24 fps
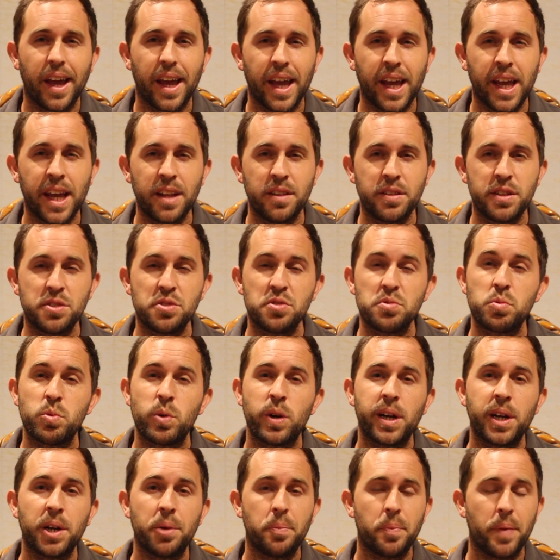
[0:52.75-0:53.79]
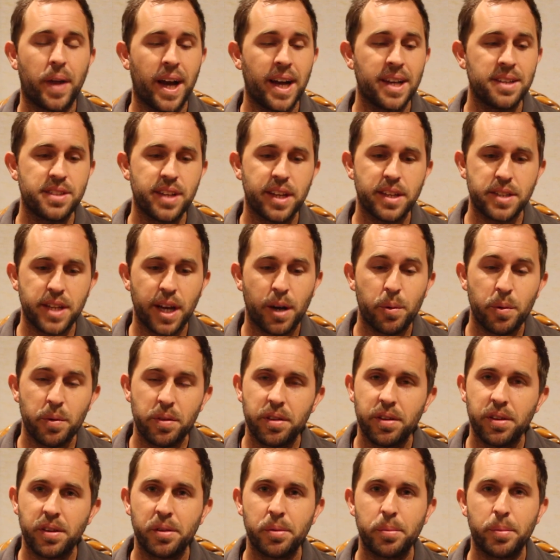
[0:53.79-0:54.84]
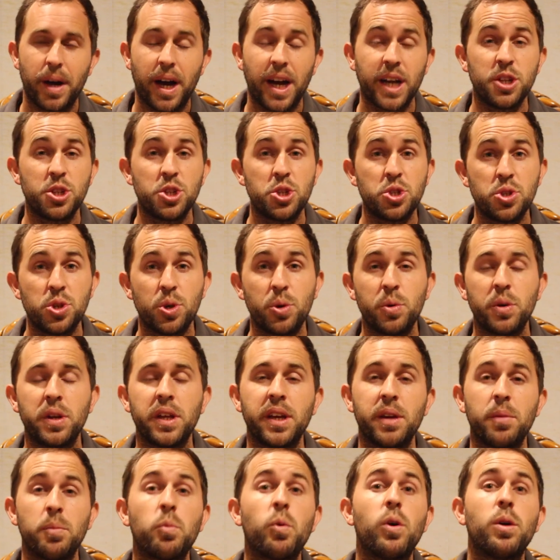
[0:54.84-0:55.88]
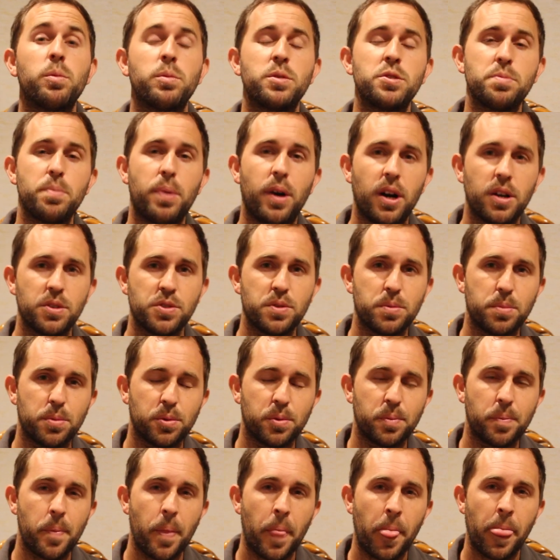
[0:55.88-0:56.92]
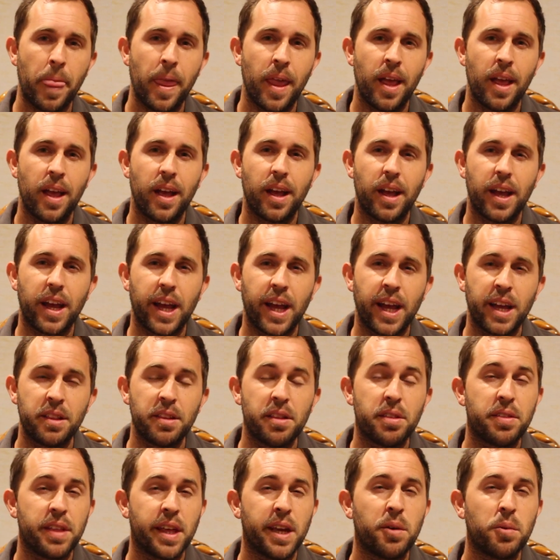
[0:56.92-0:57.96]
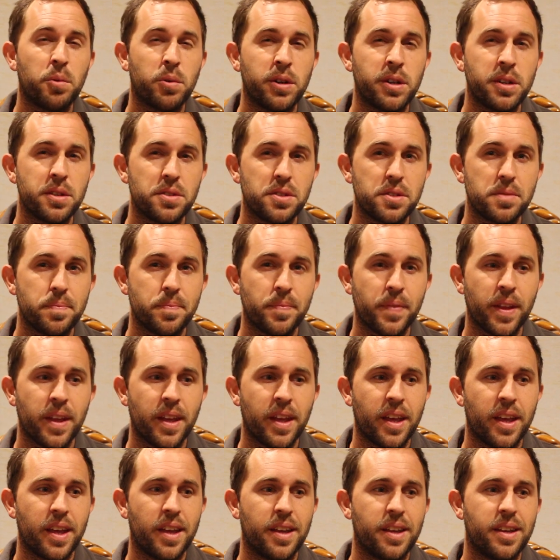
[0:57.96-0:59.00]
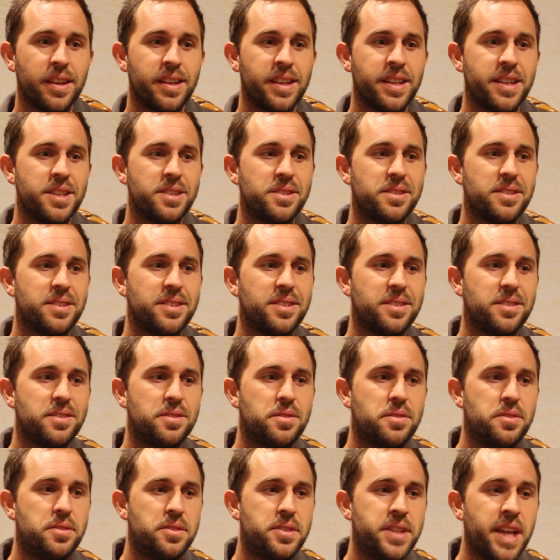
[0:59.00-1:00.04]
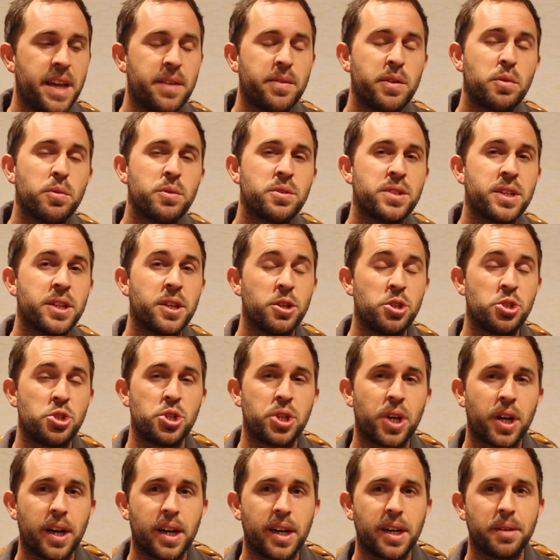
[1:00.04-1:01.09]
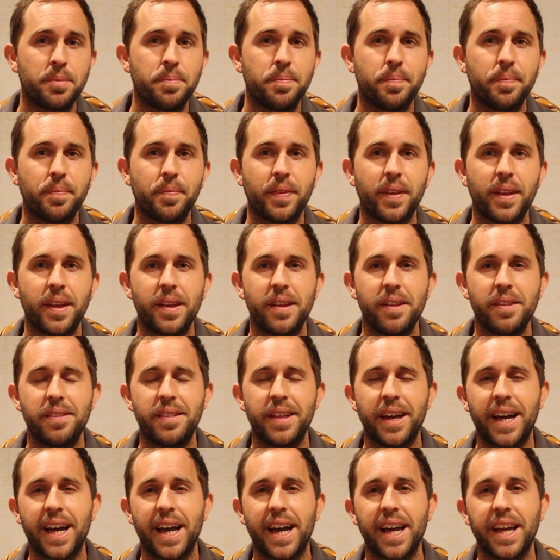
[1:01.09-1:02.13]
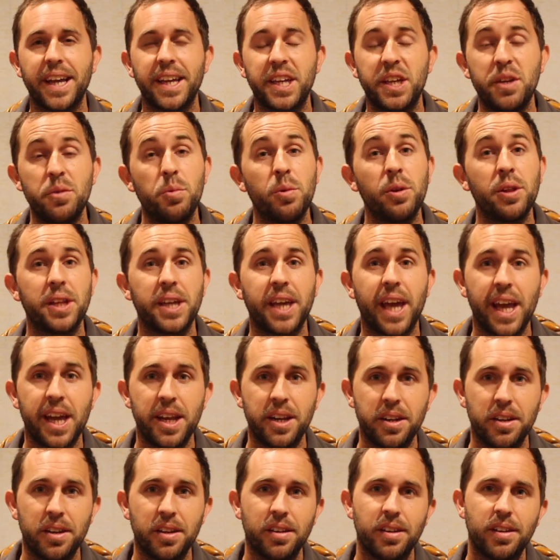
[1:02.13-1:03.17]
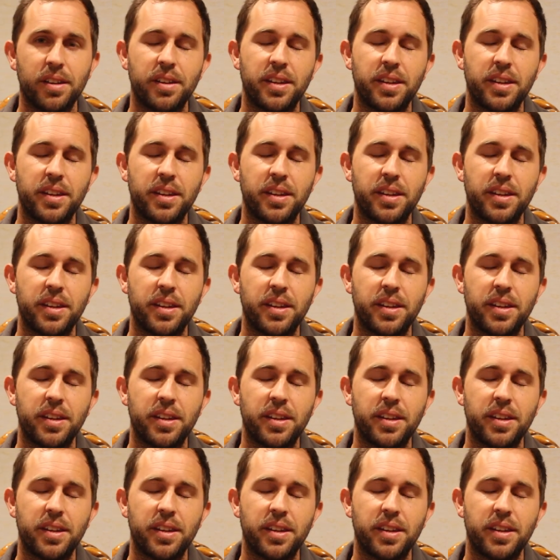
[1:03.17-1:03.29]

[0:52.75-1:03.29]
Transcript: And this is where I sat down with him. I showed him what was possible. And the thing was, is David was in a job that he really hated.